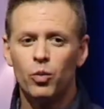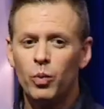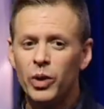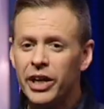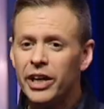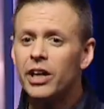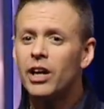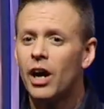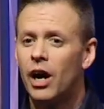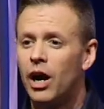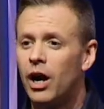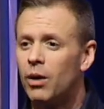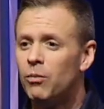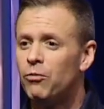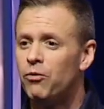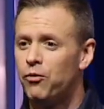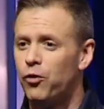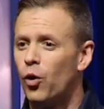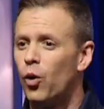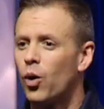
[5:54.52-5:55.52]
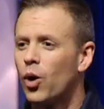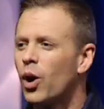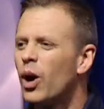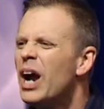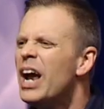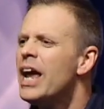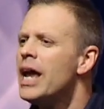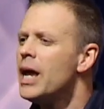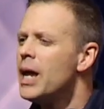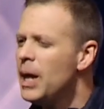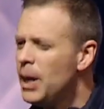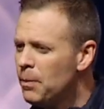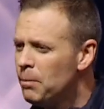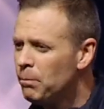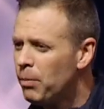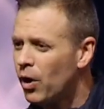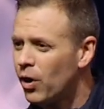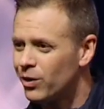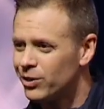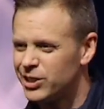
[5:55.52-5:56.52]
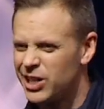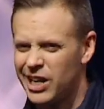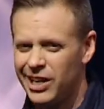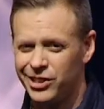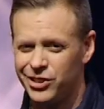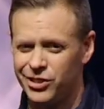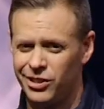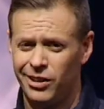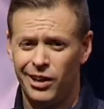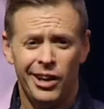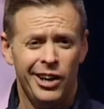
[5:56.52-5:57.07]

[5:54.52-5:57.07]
we come for impartation.